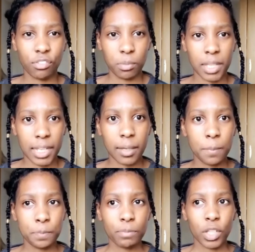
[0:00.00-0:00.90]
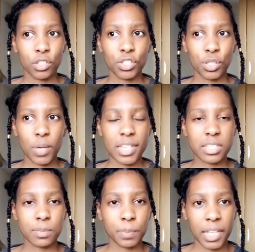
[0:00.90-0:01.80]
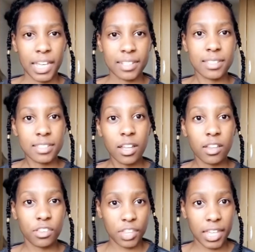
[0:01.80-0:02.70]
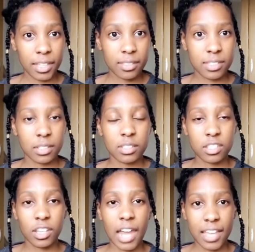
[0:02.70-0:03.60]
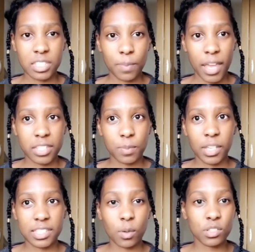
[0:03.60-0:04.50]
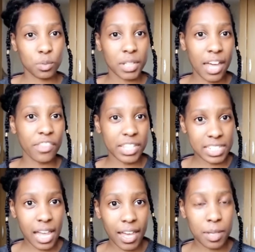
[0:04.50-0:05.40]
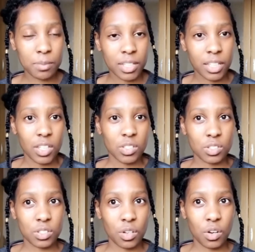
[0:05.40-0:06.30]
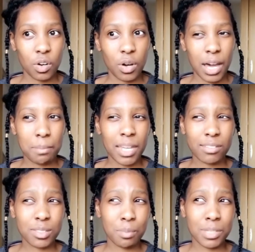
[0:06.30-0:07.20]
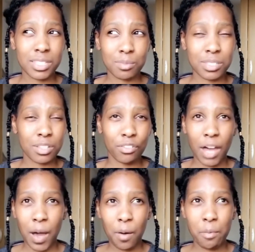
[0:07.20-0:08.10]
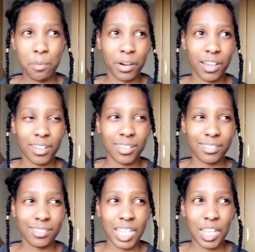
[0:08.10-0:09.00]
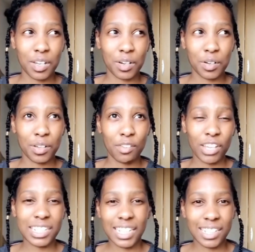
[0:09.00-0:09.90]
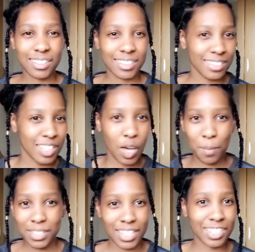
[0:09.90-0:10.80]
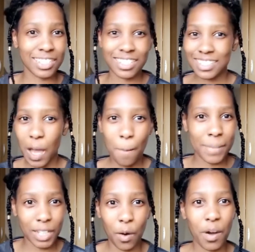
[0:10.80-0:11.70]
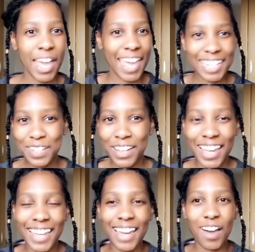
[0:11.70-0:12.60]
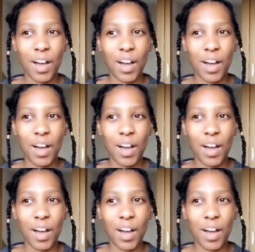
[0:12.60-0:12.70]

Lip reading: for me to explain certain things and certain aspects because I was doing it at that time. So I may have still missed some stuff out, but you know, if I did, the comment section is down below. Anyway,